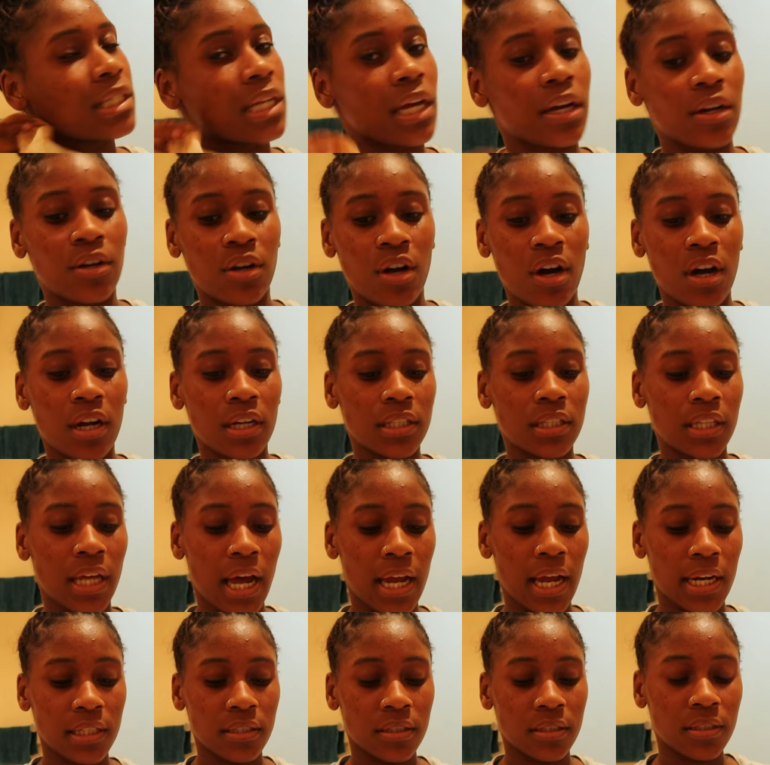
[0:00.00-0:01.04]
Like God
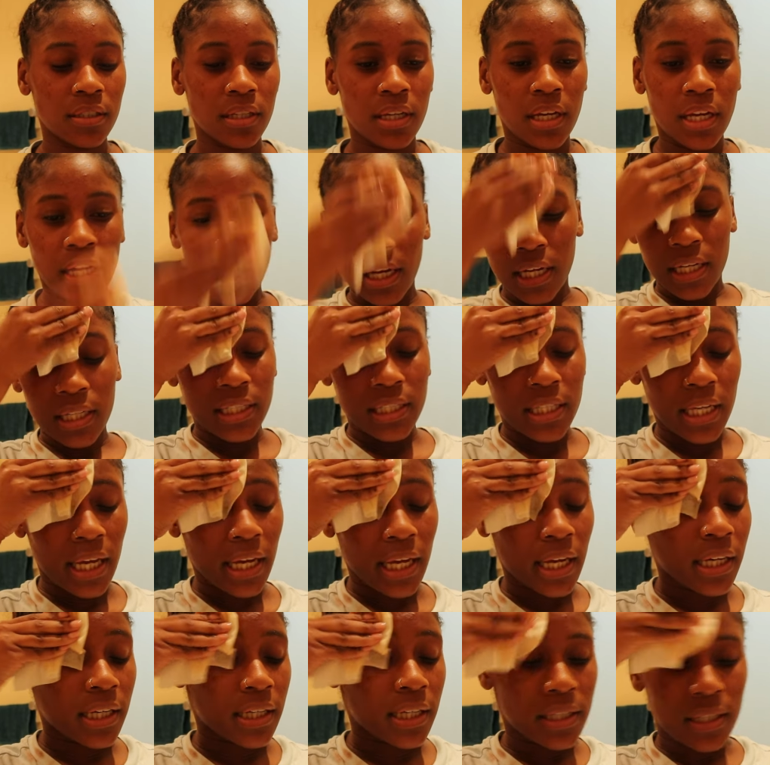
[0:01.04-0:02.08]
can
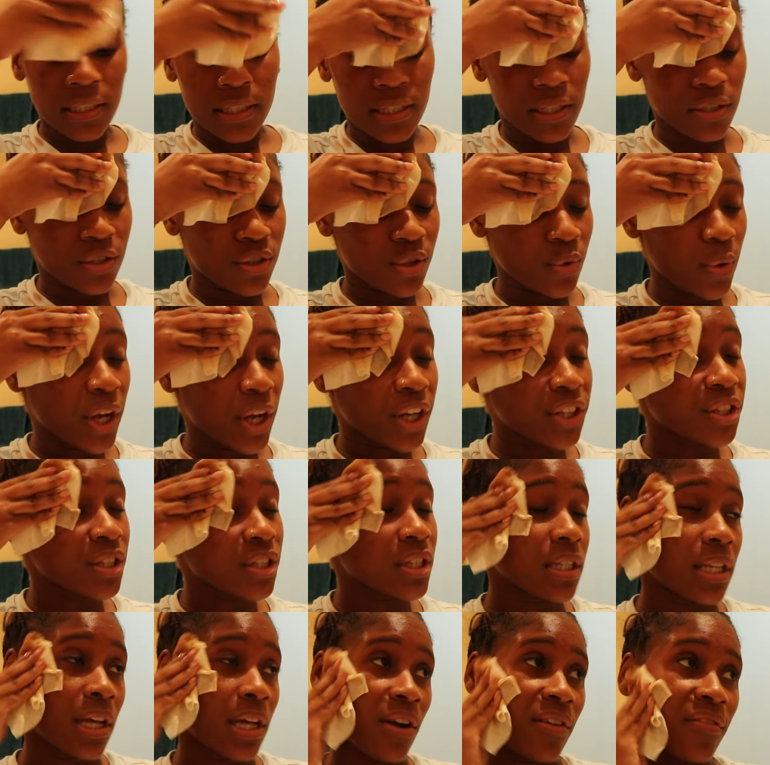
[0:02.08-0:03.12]
take
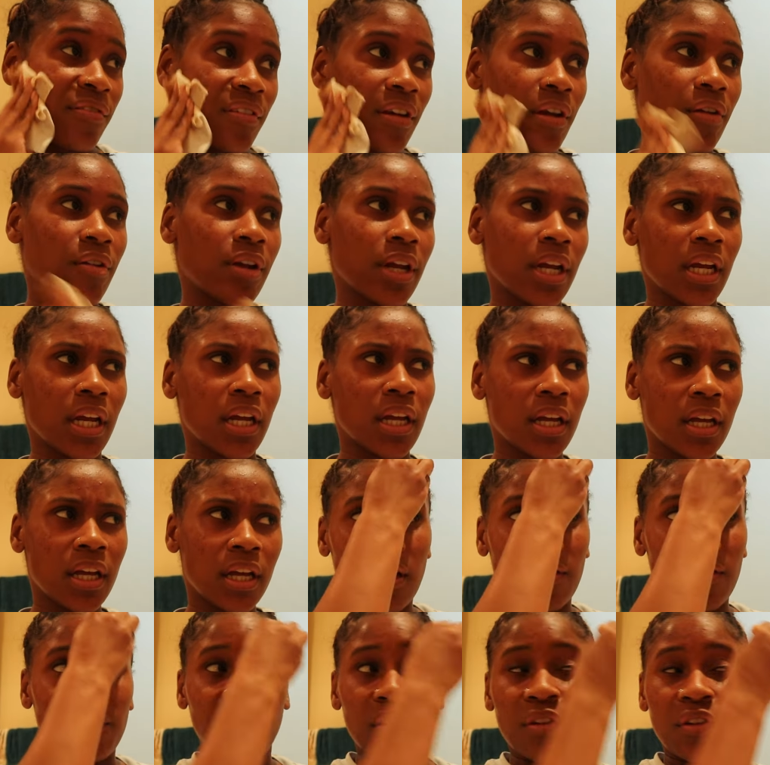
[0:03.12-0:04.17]
situations that are very
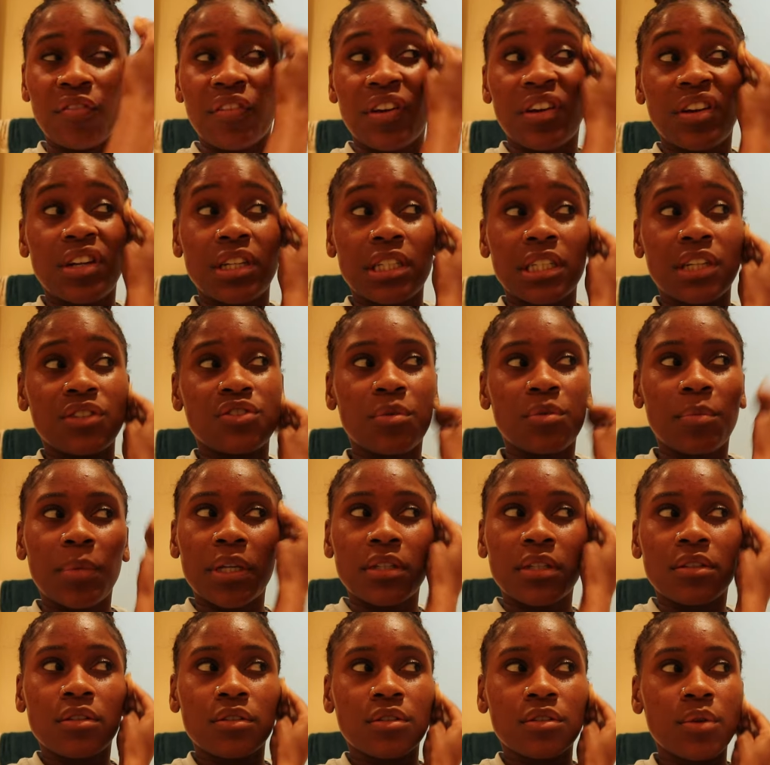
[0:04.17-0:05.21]
that feel very
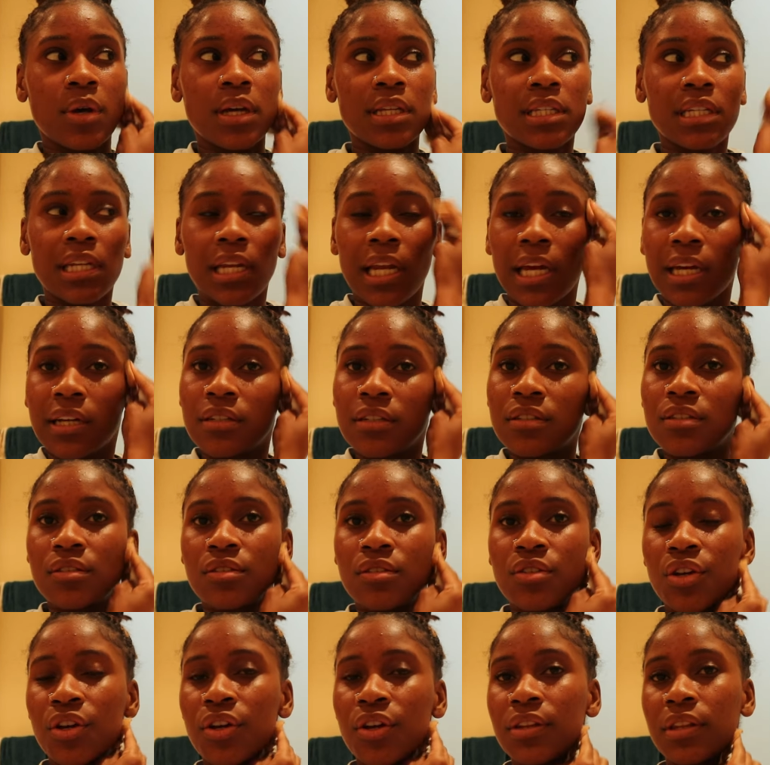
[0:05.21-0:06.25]
detrimental to us and like
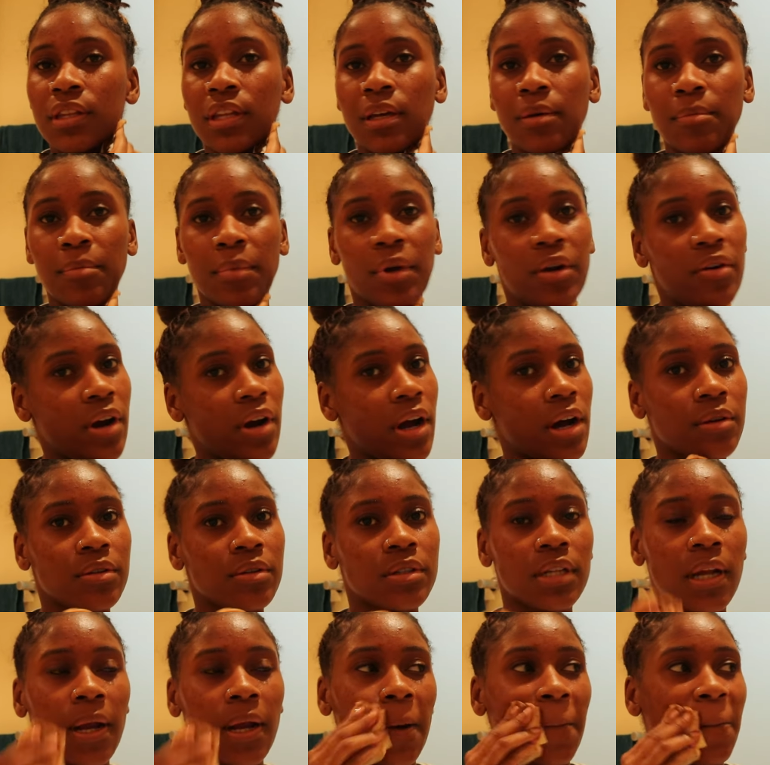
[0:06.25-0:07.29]
turn them
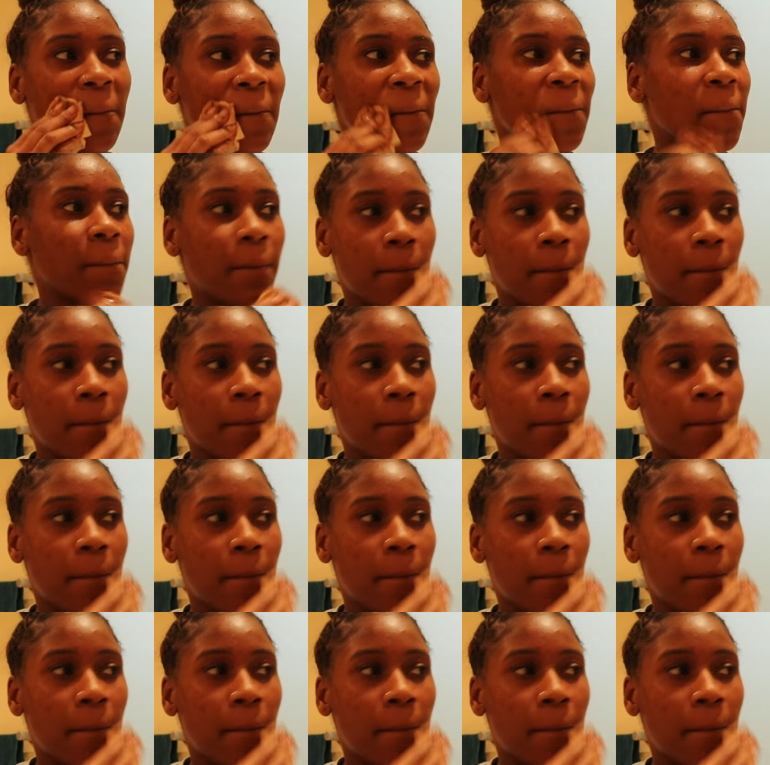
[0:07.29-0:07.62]
around and